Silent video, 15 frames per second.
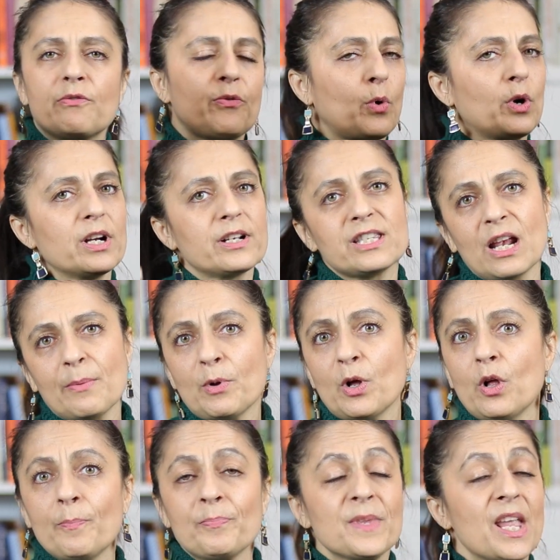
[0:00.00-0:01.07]
For
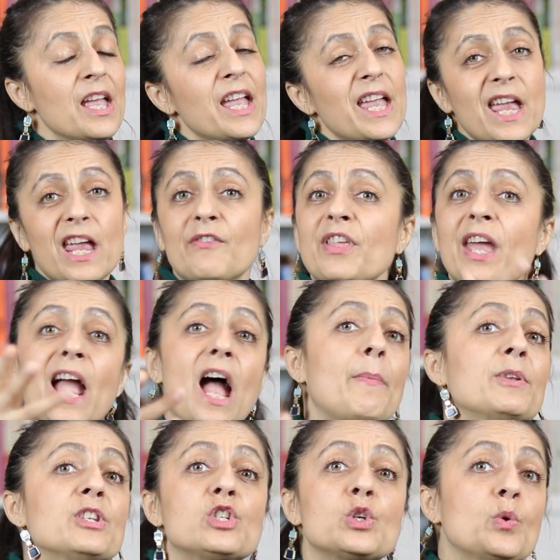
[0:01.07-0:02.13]
example, if they
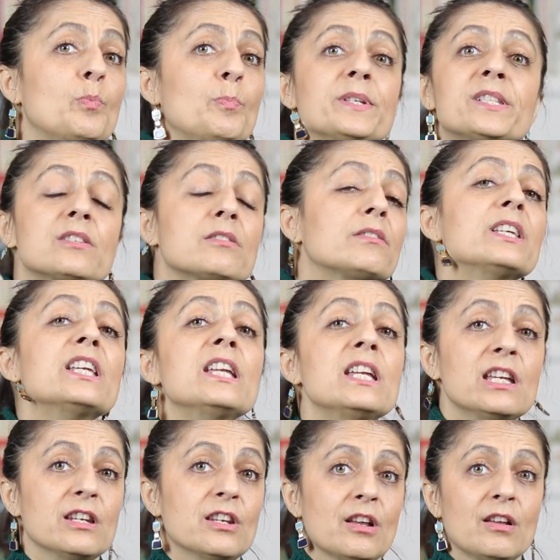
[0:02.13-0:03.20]
happen to
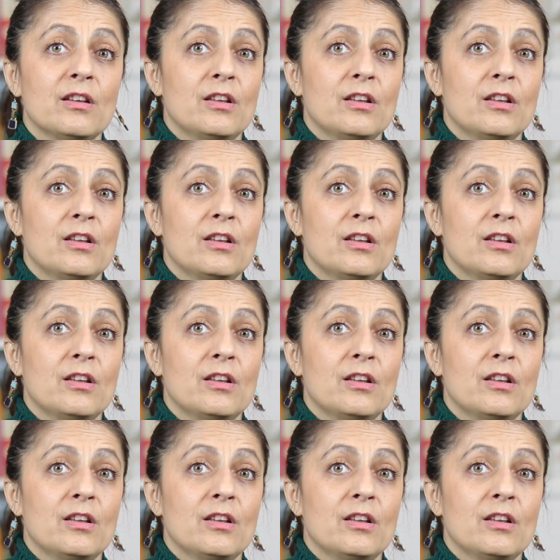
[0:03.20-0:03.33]
mislead